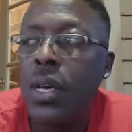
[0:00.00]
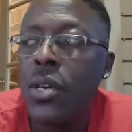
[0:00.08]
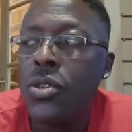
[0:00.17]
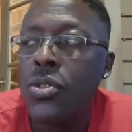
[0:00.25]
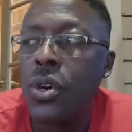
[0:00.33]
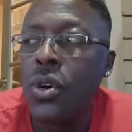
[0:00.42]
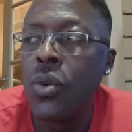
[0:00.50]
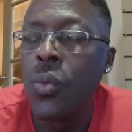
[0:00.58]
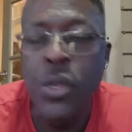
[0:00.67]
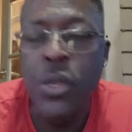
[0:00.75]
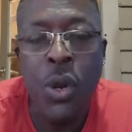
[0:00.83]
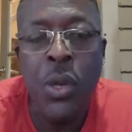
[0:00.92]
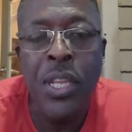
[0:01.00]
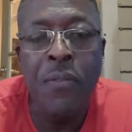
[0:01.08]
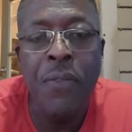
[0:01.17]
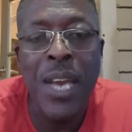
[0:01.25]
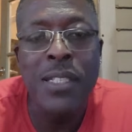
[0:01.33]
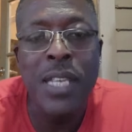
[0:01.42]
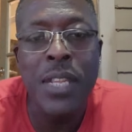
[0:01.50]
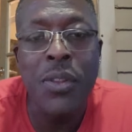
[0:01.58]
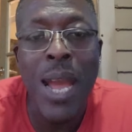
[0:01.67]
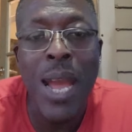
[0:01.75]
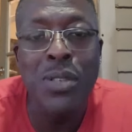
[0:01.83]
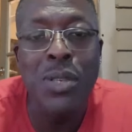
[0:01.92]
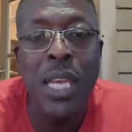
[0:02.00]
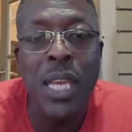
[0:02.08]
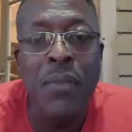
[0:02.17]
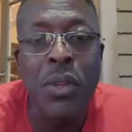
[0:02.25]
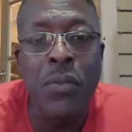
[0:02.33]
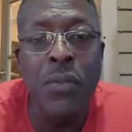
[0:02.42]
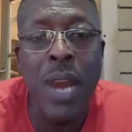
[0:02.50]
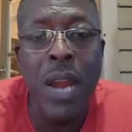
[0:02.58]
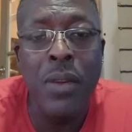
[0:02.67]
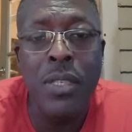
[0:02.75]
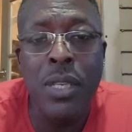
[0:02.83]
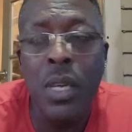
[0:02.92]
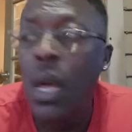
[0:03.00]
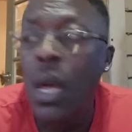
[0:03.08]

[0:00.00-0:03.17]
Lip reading: So when you go get the vaccine, they're actually giving you the virus.